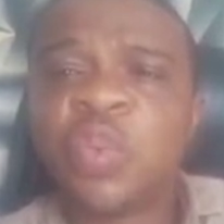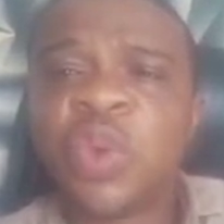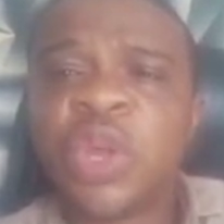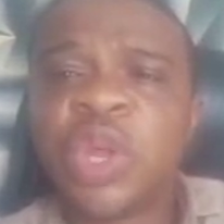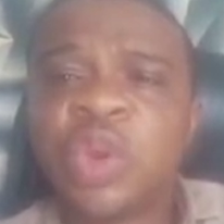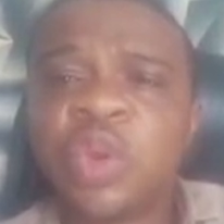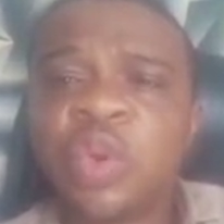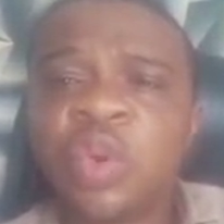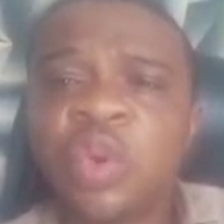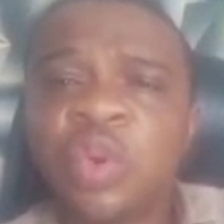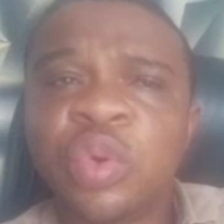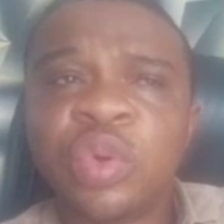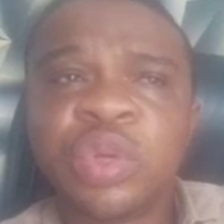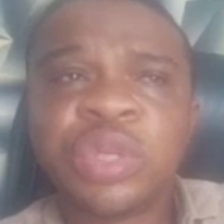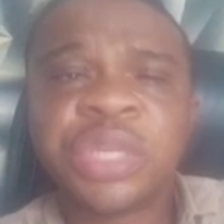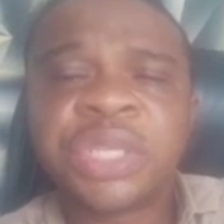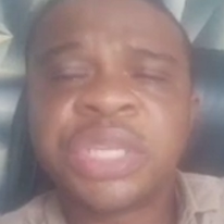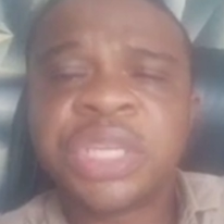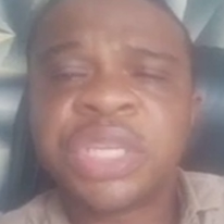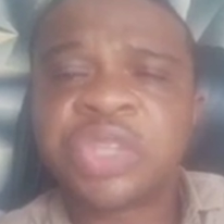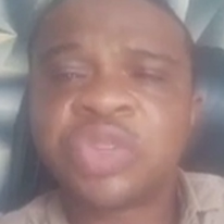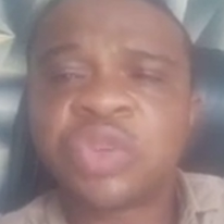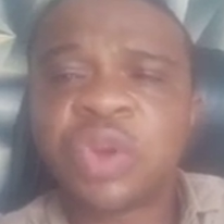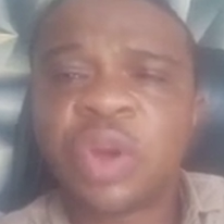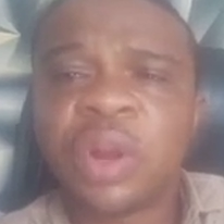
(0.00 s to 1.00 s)
windows,
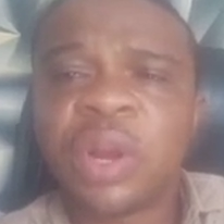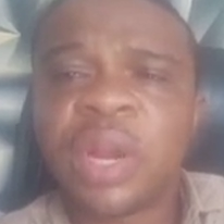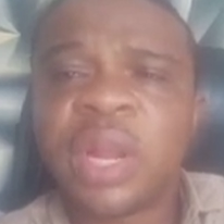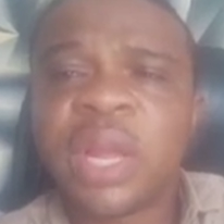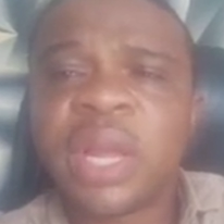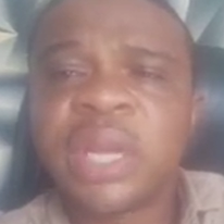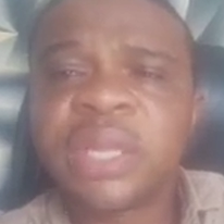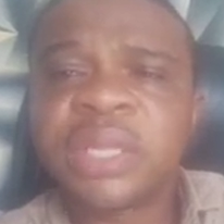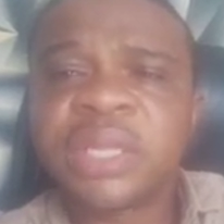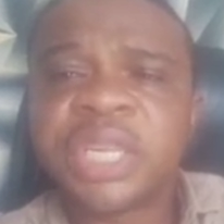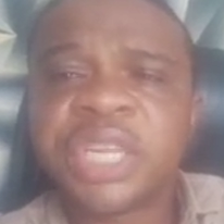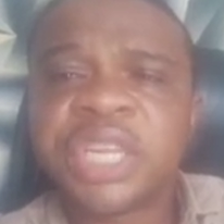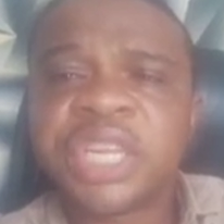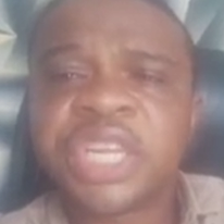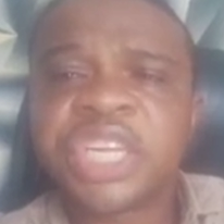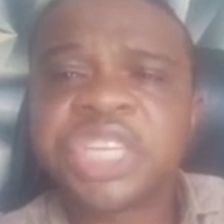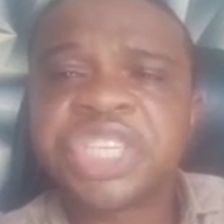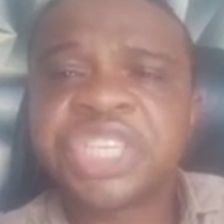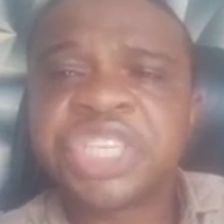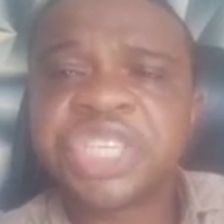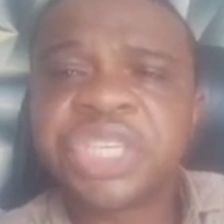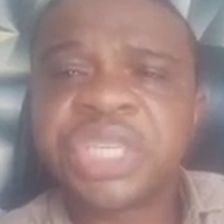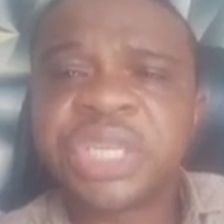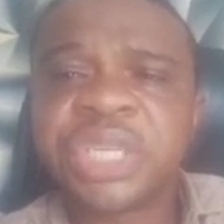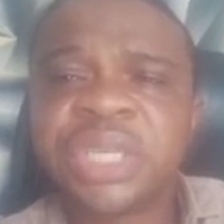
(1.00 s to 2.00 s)
the toilet, the
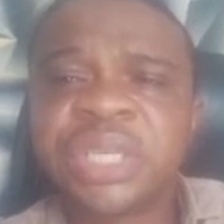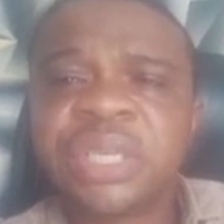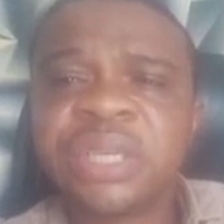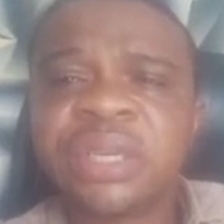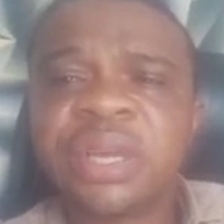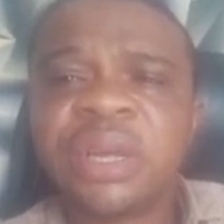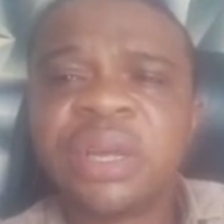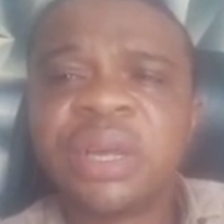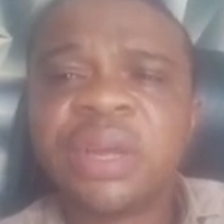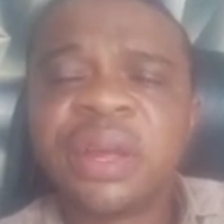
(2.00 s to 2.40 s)
kitchen,